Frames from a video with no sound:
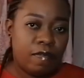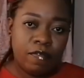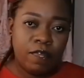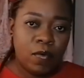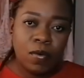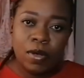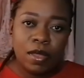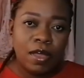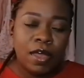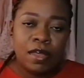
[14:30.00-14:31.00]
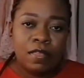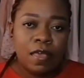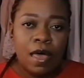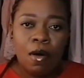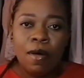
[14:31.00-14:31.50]
for 8
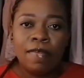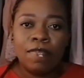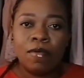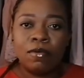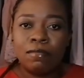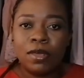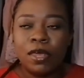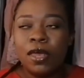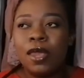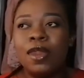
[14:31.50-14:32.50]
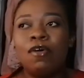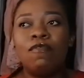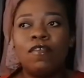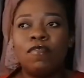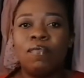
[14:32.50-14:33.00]
hours on me, and
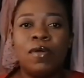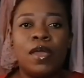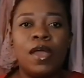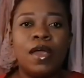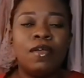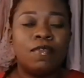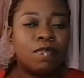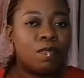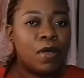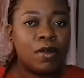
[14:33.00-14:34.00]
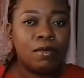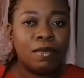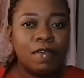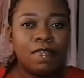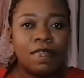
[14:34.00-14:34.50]
I spray it on
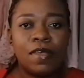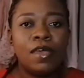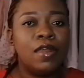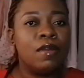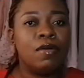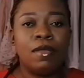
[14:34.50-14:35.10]
my skin,